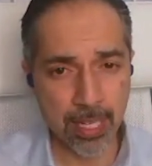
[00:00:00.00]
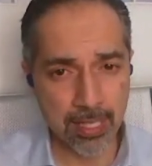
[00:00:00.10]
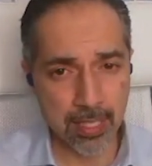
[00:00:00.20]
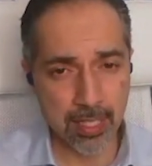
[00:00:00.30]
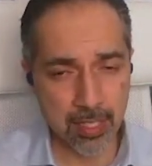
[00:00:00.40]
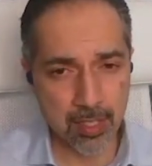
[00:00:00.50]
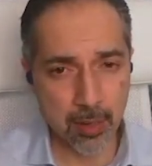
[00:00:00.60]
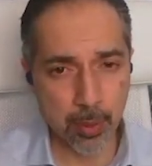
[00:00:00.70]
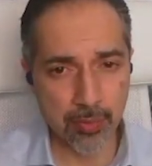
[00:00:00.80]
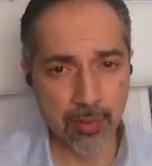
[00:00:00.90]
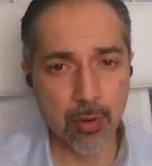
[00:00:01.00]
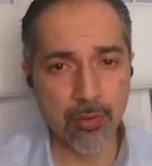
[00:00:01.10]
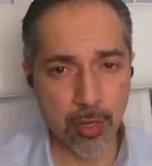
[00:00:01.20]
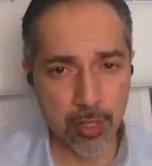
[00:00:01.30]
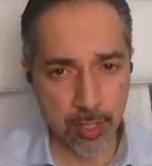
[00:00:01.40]
But it's somewhat of a
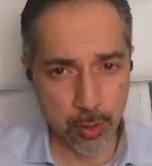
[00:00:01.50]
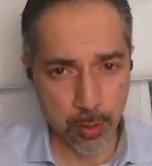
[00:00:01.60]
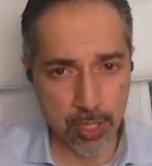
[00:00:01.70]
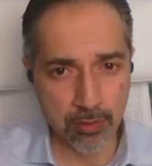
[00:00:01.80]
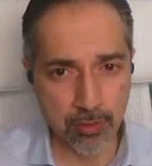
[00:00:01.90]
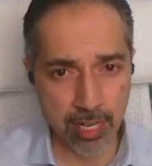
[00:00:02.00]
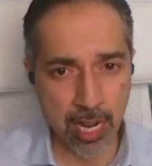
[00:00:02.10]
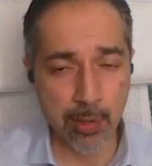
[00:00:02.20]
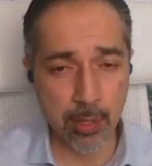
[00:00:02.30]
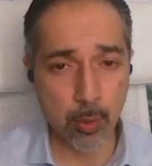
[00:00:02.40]
reverse situation right now.